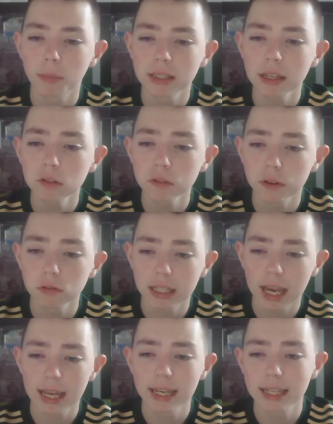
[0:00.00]
But Davies failed to
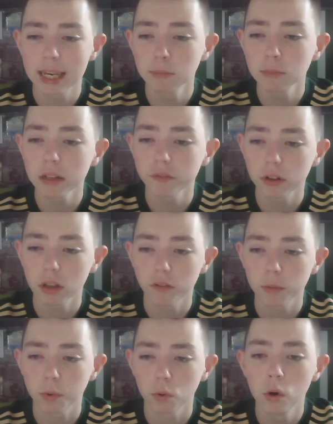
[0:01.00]
get any game time for
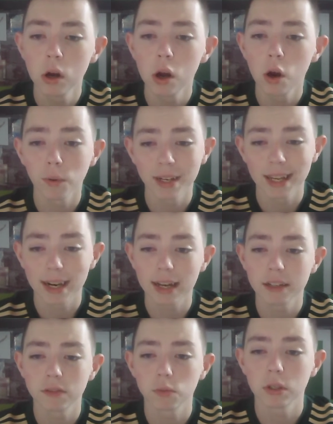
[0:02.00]
Liverpool when he arrived.